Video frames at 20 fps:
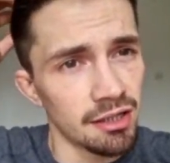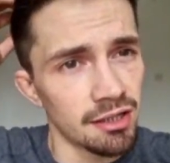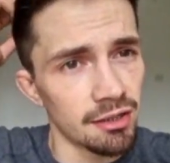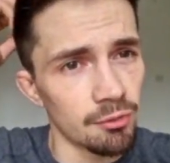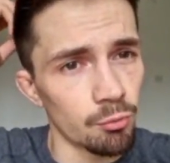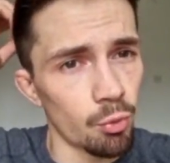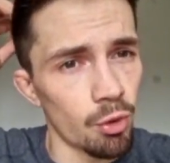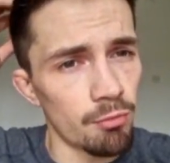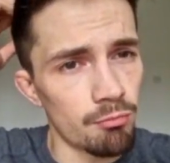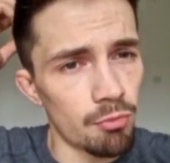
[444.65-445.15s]

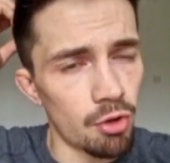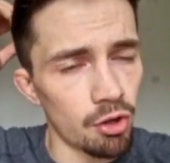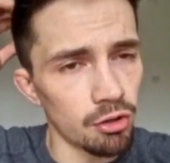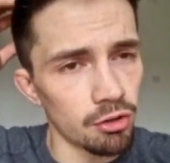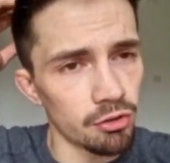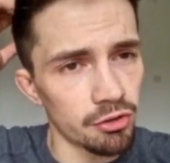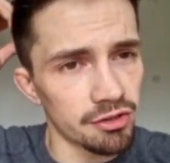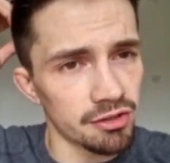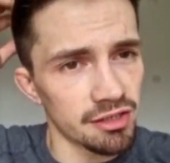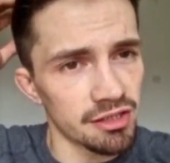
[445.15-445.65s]
One more
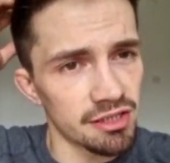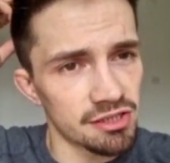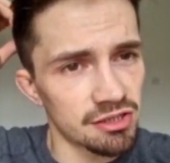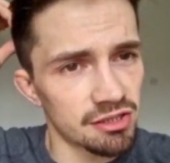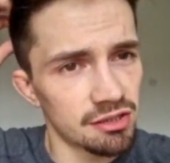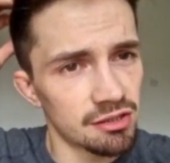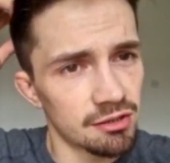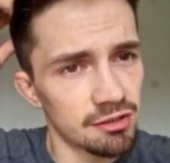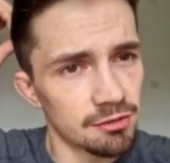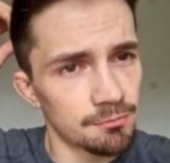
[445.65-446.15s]
look at this
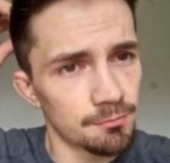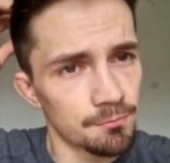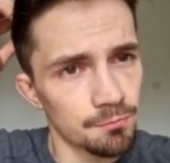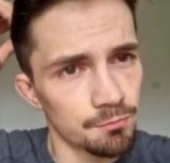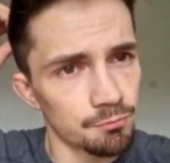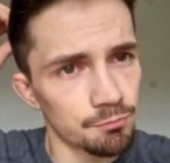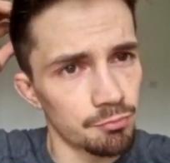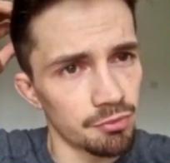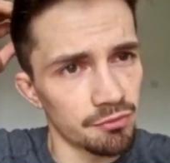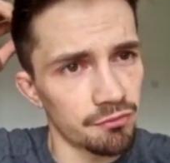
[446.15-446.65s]

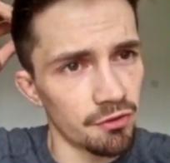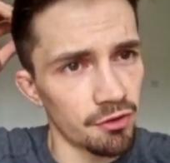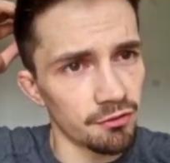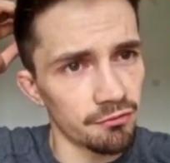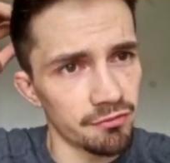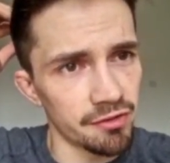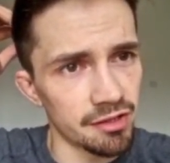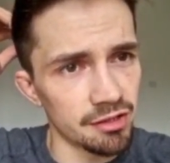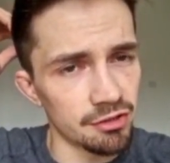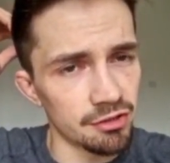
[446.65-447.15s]
before the
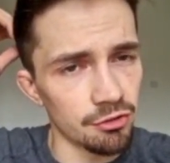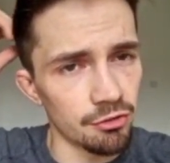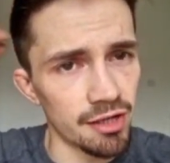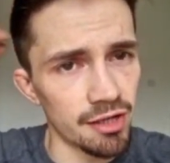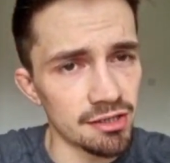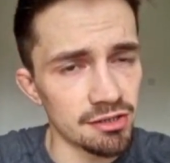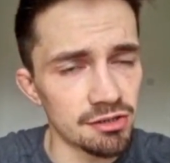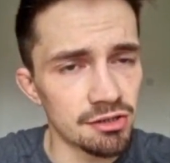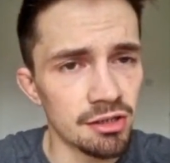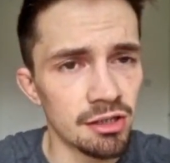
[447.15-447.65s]
video
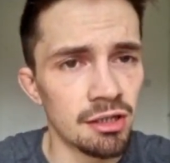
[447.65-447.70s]
ends.